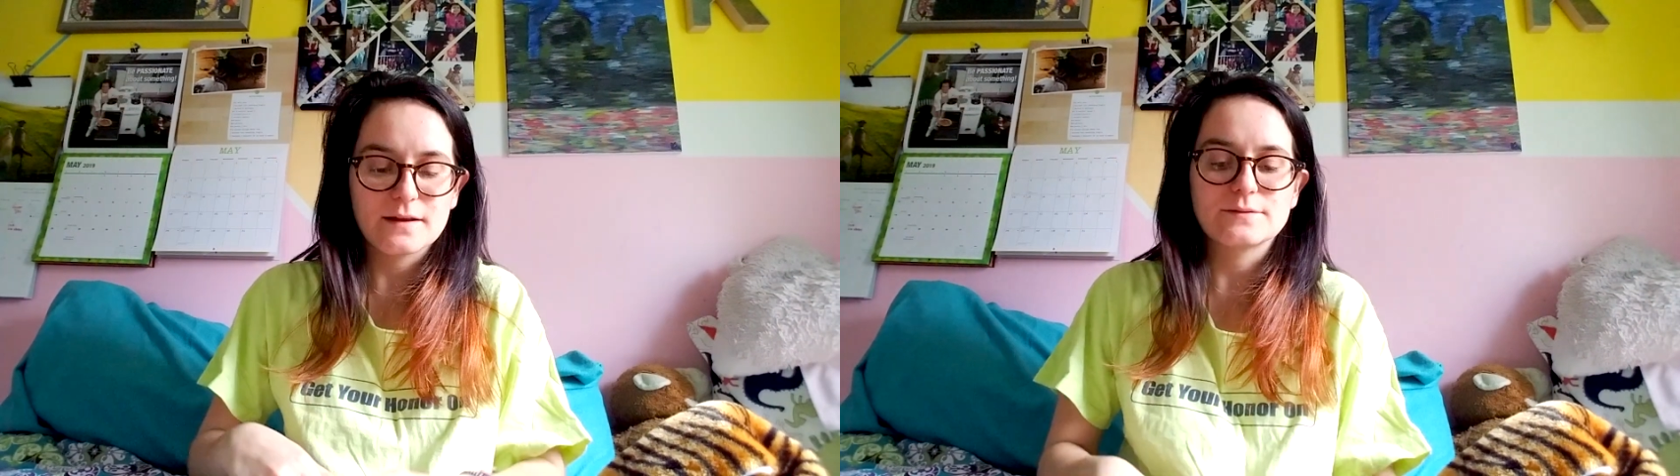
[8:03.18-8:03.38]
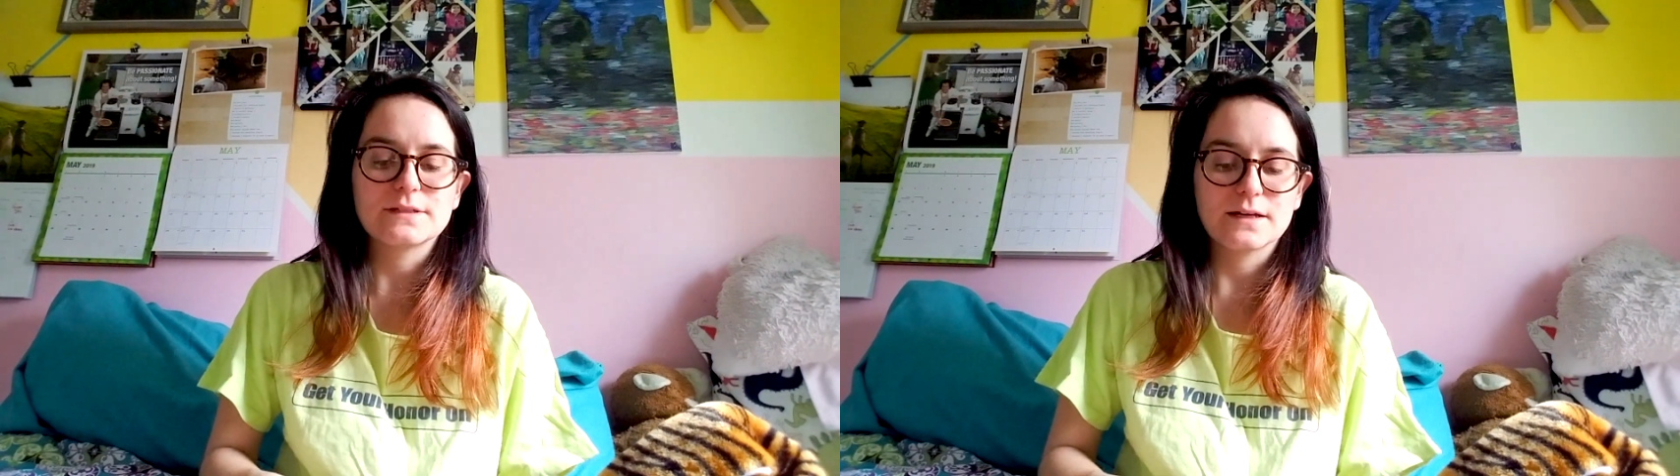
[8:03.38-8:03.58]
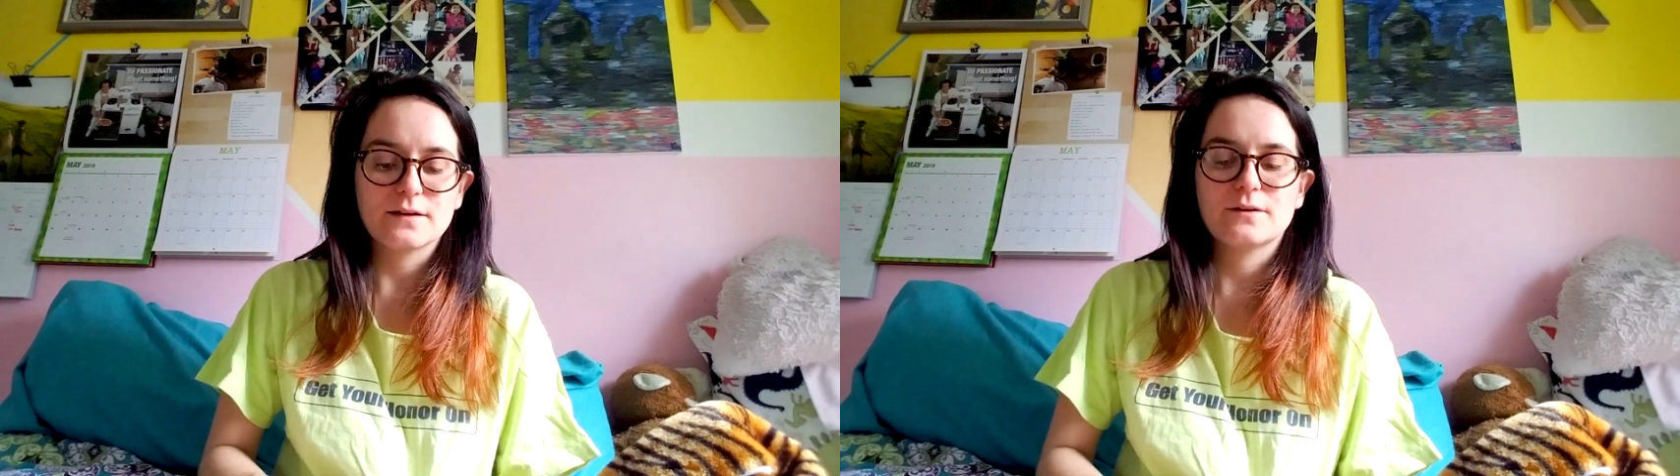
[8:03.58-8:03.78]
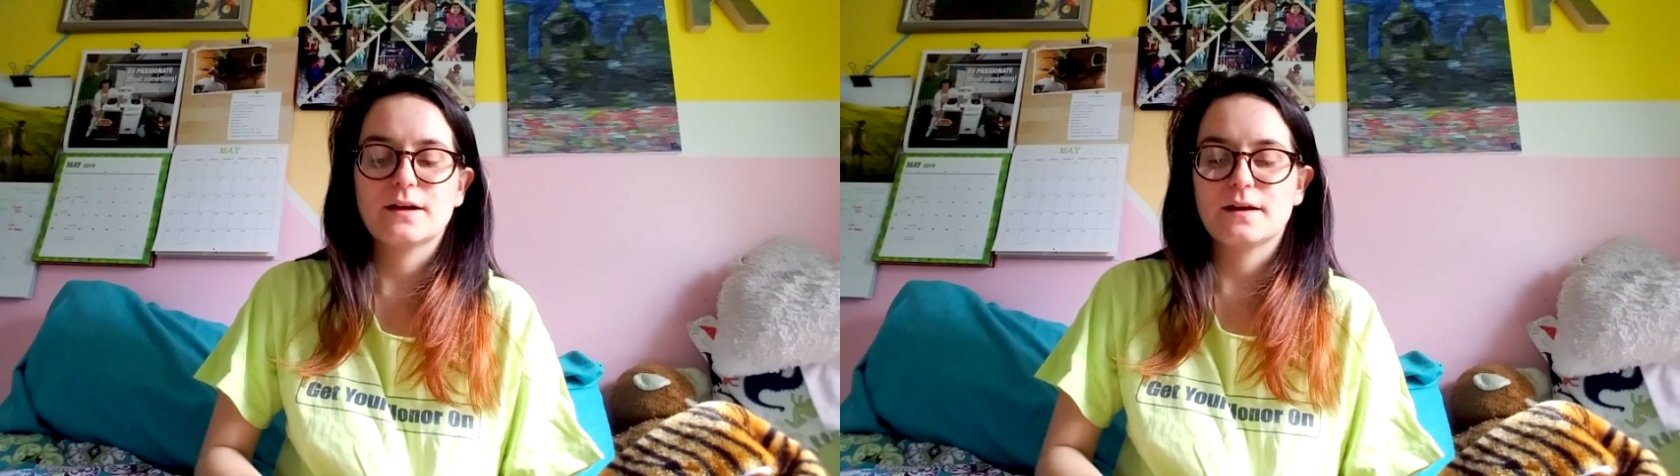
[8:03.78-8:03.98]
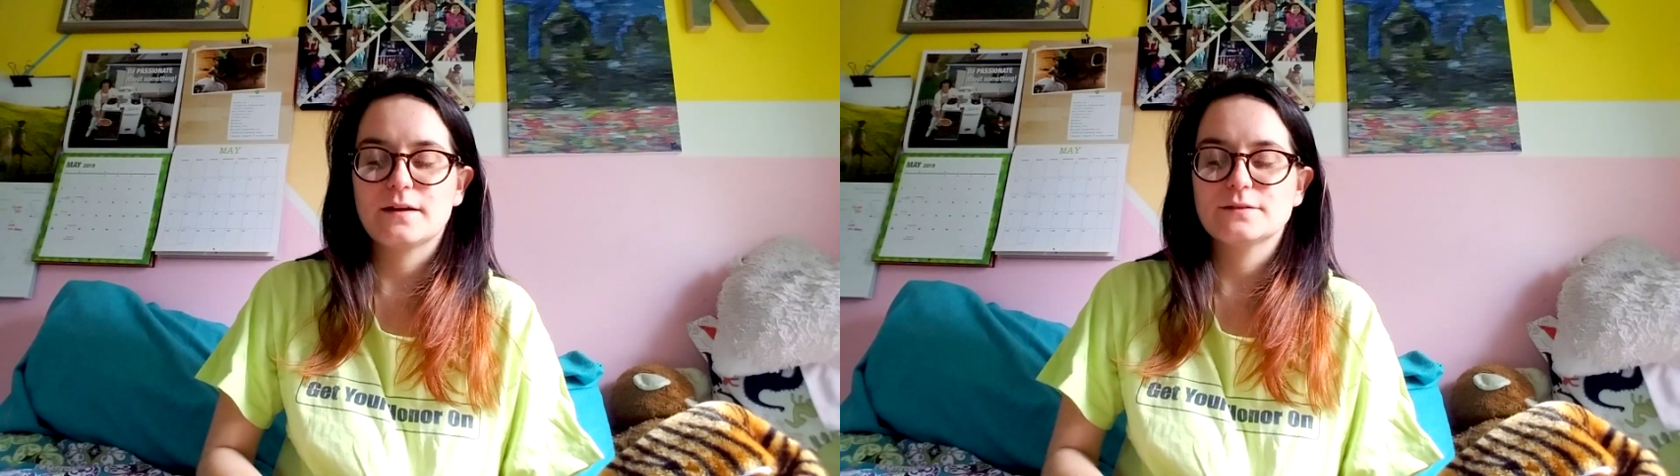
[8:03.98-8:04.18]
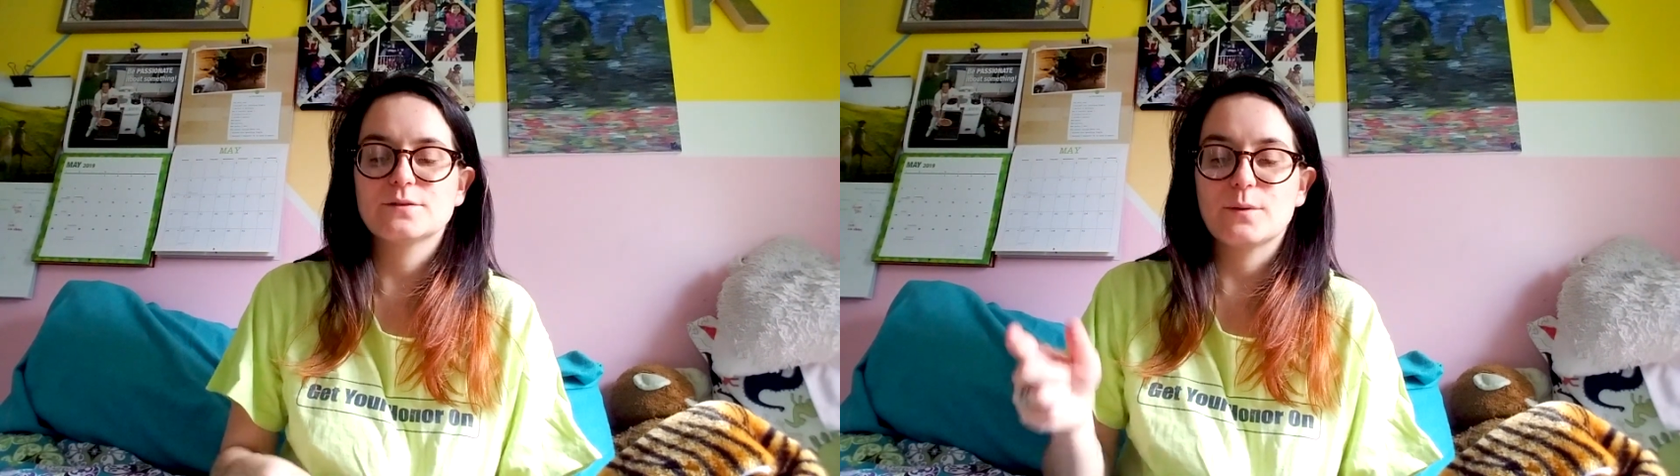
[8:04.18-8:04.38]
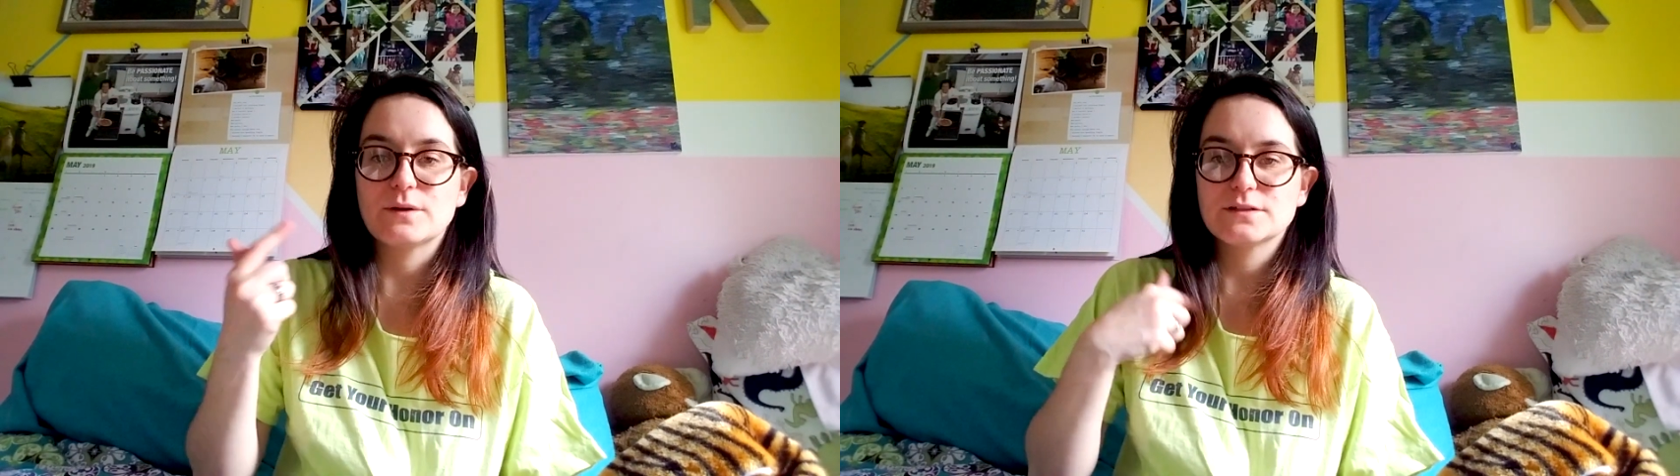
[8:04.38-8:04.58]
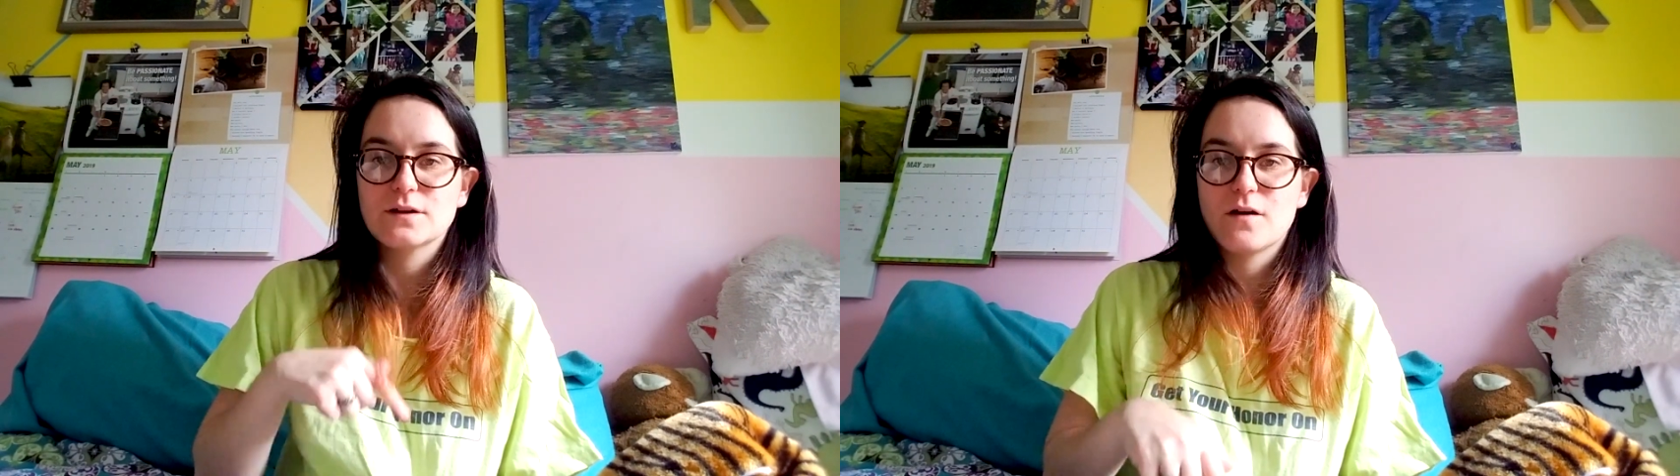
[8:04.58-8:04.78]
I was like, okay. So I
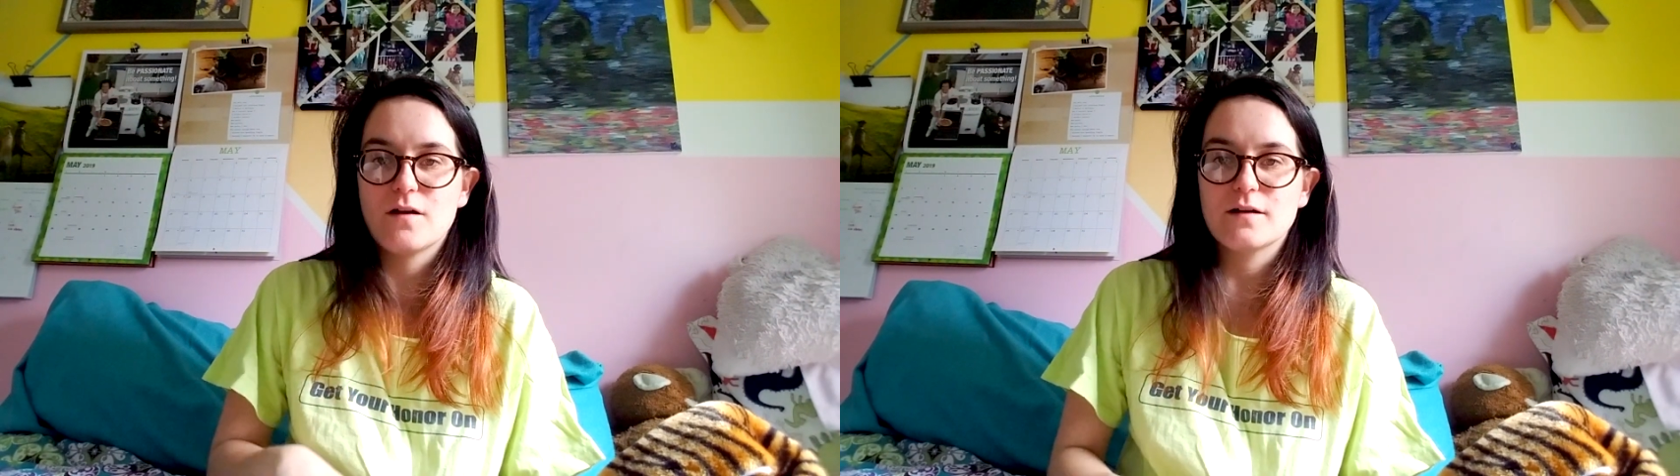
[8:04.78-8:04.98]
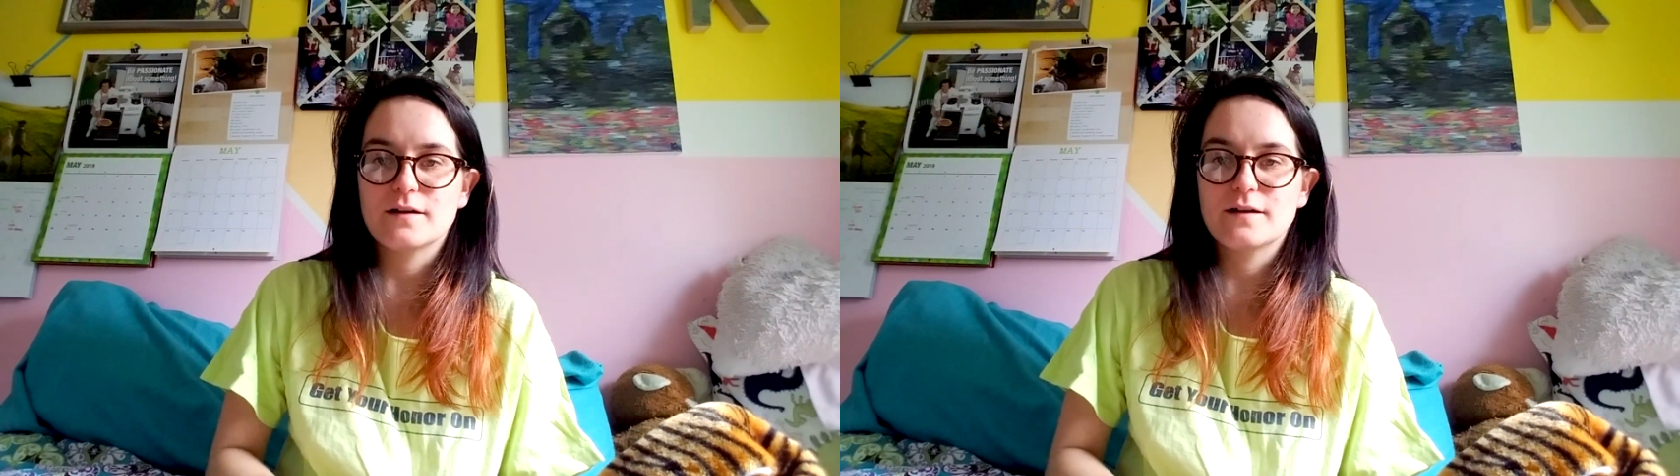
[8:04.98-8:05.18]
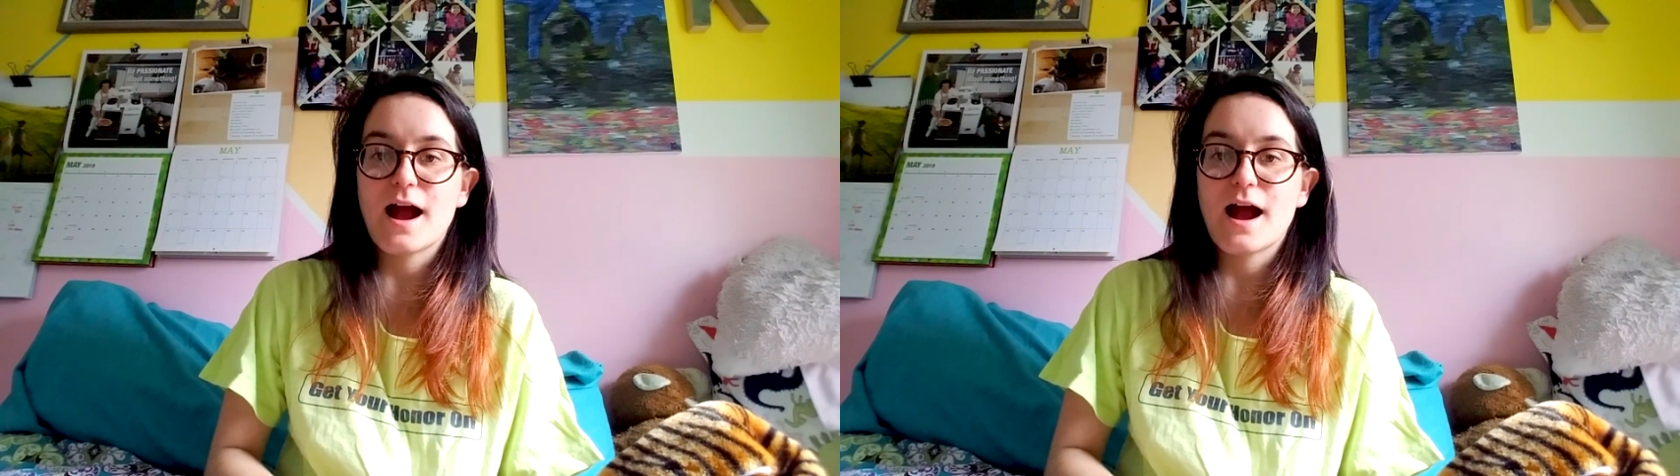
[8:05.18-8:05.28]
went to the car.